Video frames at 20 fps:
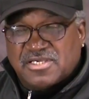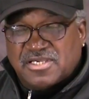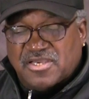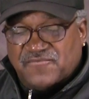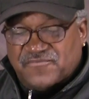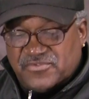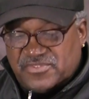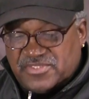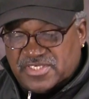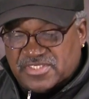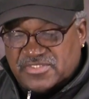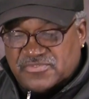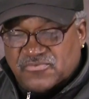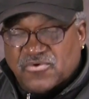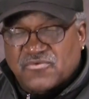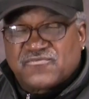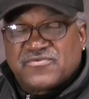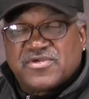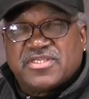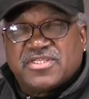If you think it's
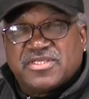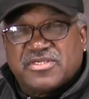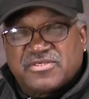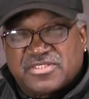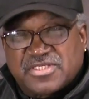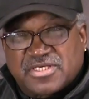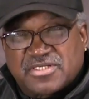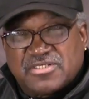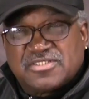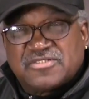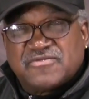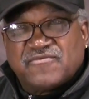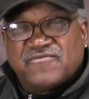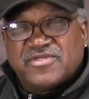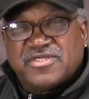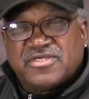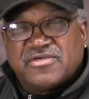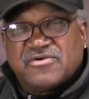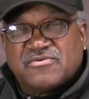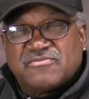worth that, then you can take a look at the
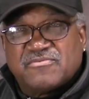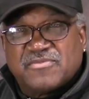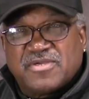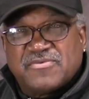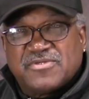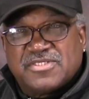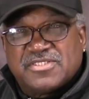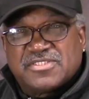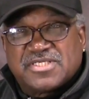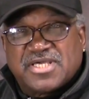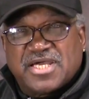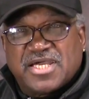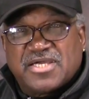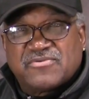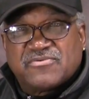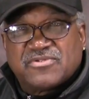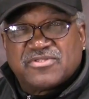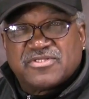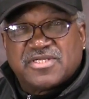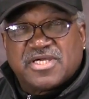video and maybe
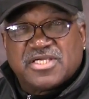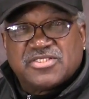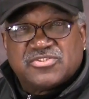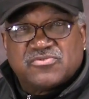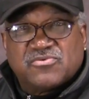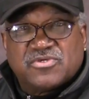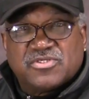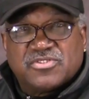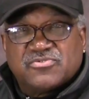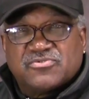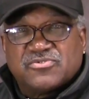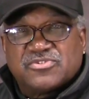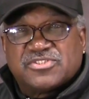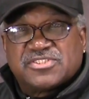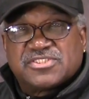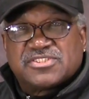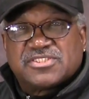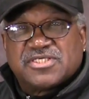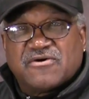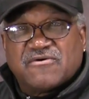decide whether or not you want to do it
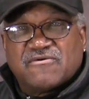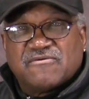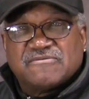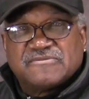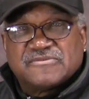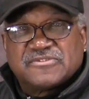yourself.